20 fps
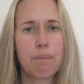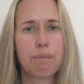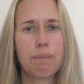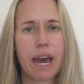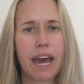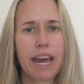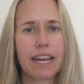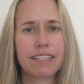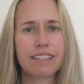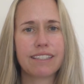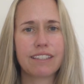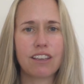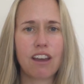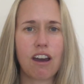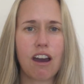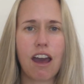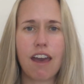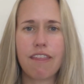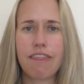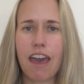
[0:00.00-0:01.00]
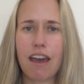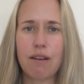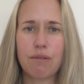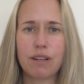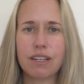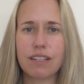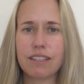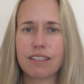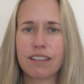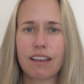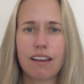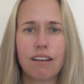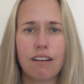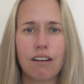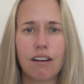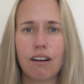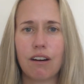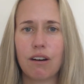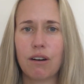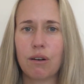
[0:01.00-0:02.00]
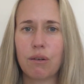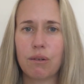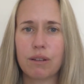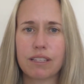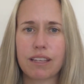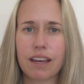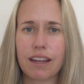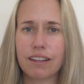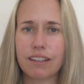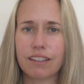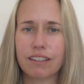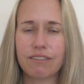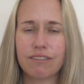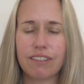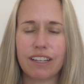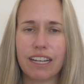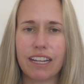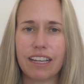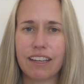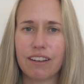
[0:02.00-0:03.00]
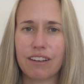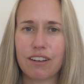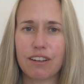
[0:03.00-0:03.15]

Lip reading: But yeah, and that was, was that a good feeling?